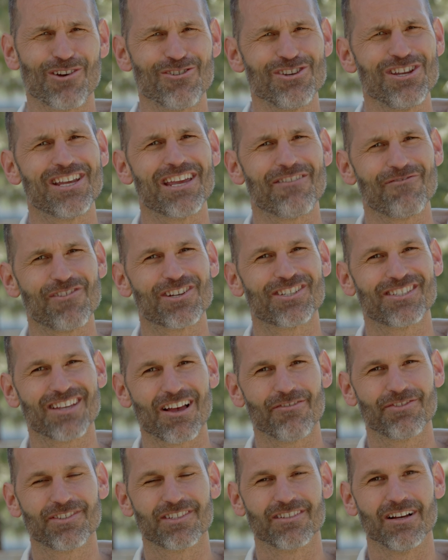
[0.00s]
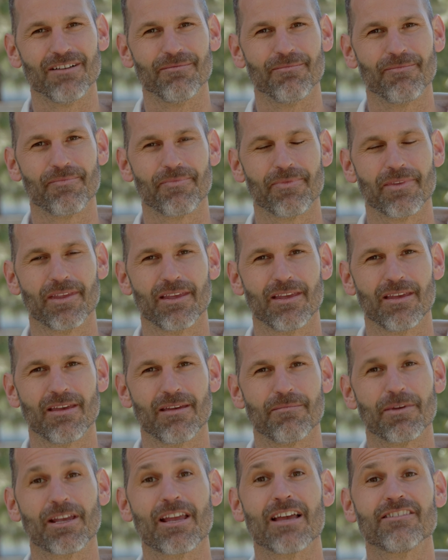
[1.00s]
don't you give yourself some?
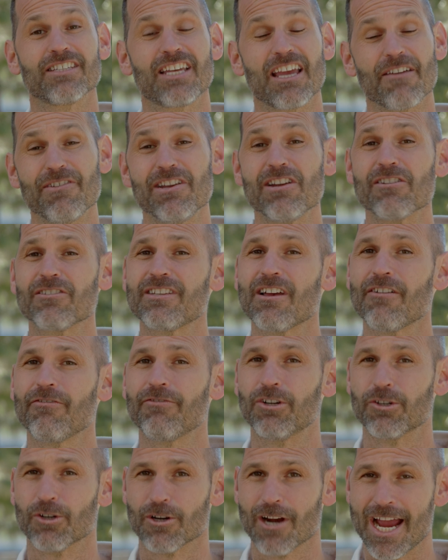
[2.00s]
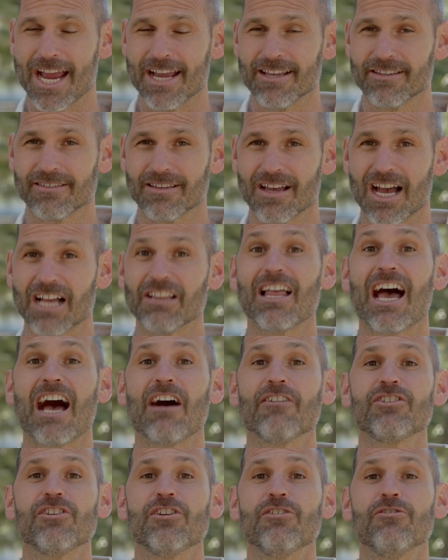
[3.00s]
Because giving yourself grace
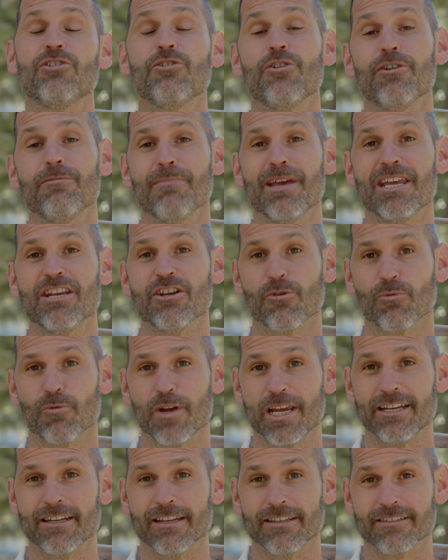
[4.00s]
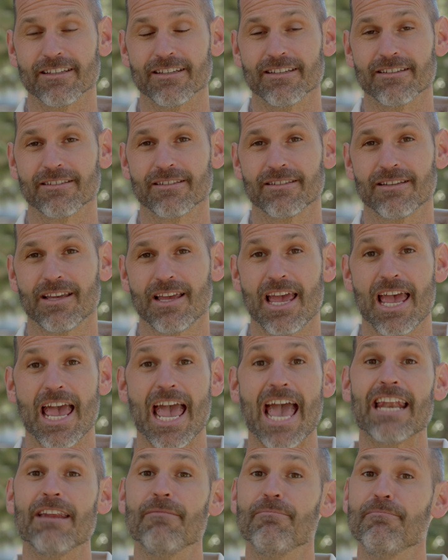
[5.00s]
allows you to admit your weaknesses,
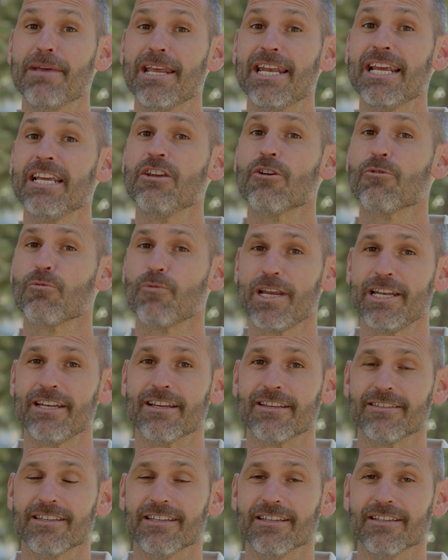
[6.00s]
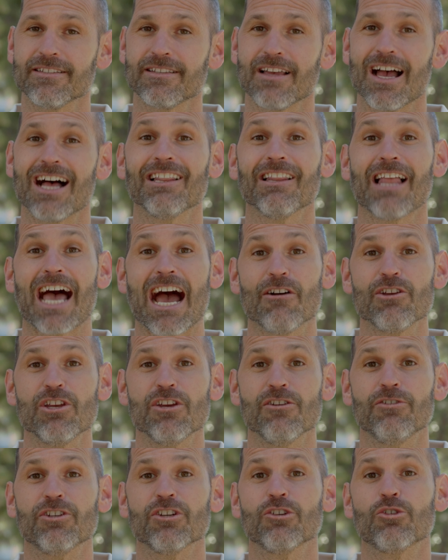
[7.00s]
and admitting your weaknesses allow
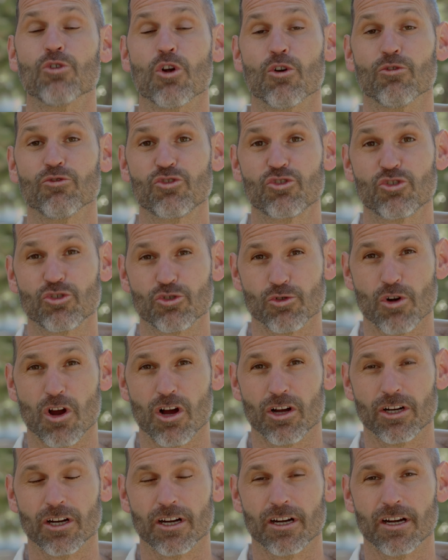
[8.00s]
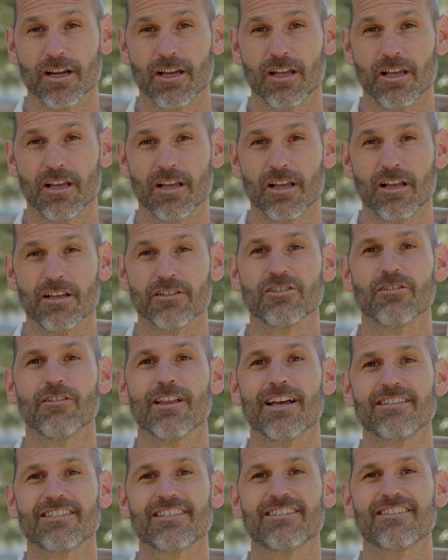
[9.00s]
you to grow stronger. So
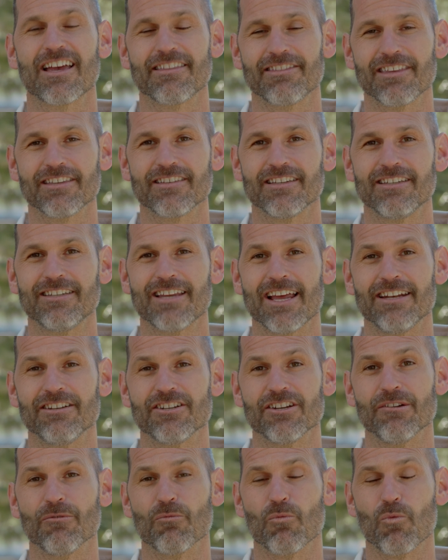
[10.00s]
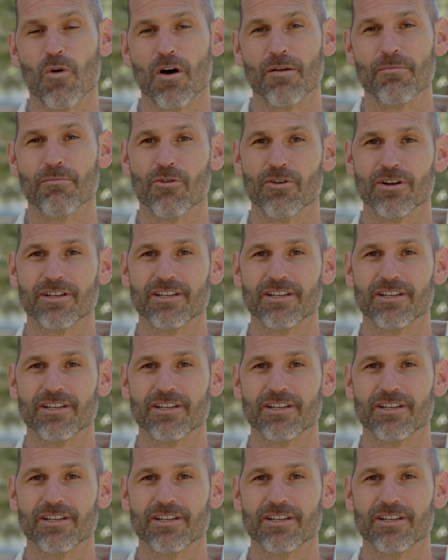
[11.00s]
let's set this intention one more